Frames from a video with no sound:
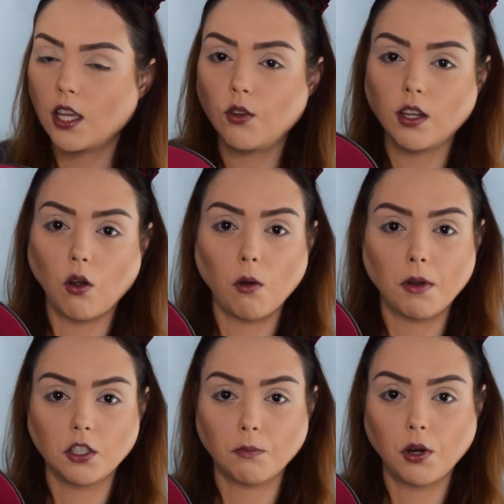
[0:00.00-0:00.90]
You get a whole
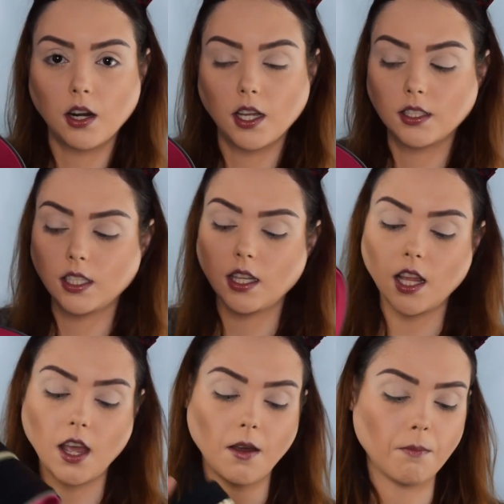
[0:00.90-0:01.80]
bunch of products in
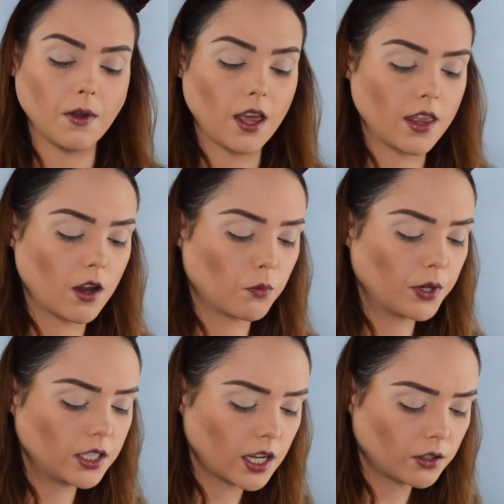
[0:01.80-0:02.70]
them and they are
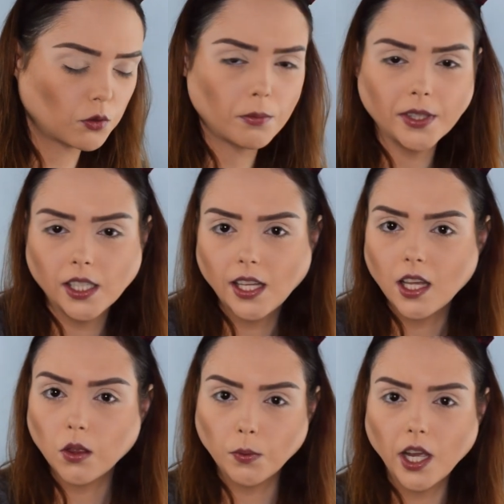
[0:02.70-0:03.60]
retailed normally at
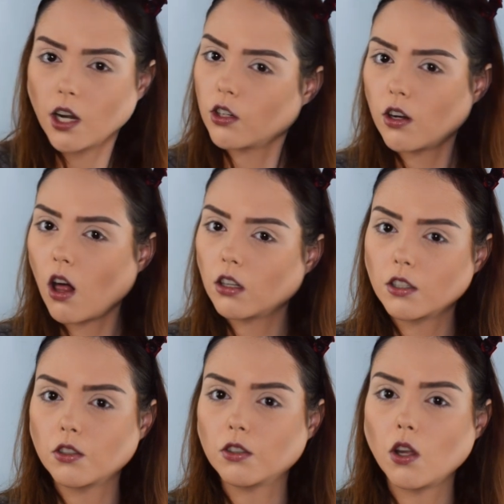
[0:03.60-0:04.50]
like
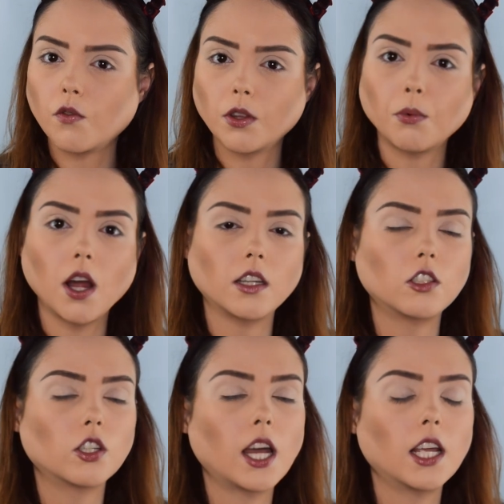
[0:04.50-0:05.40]
$300 or so for the
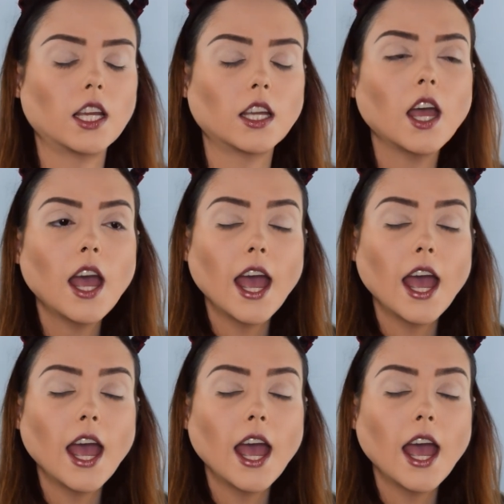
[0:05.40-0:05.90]
products you're getting.